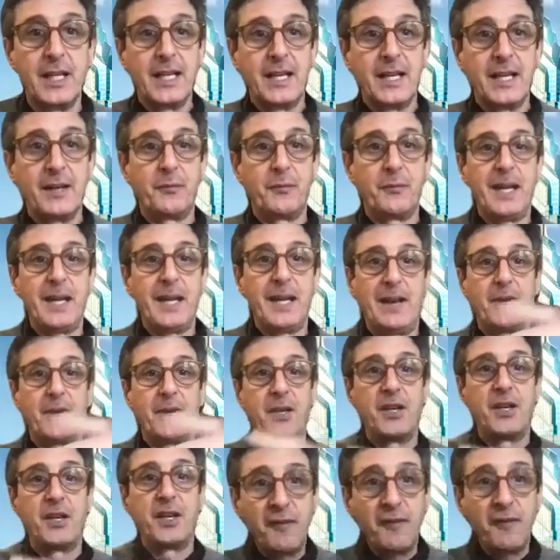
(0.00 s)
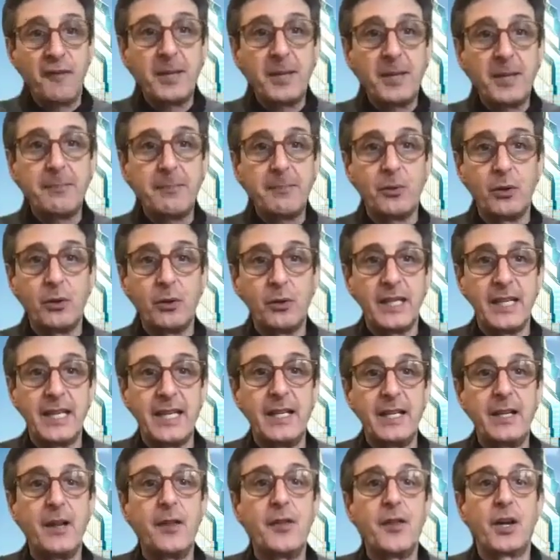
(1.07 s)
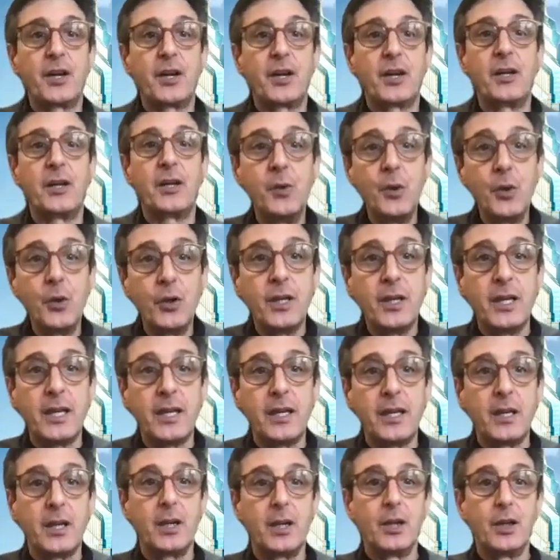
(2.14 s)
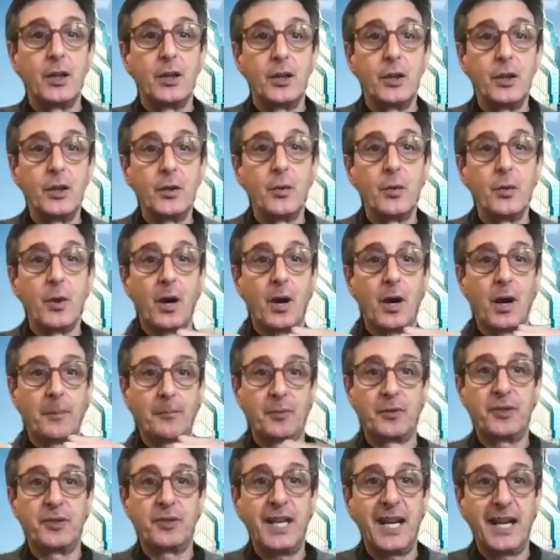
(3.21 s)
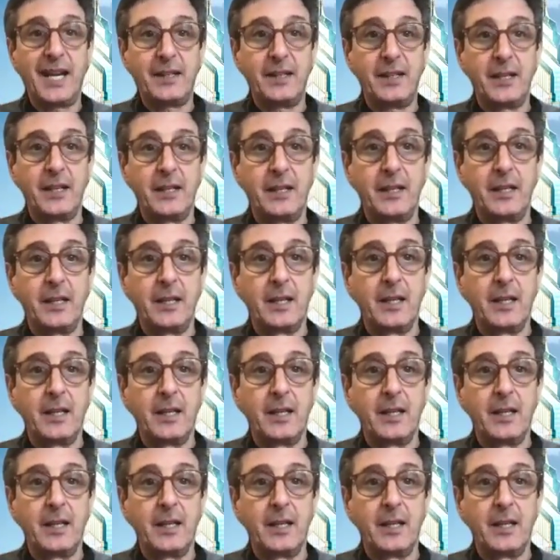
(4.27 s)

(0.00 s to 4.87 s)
if we have enough people in the community who are protected,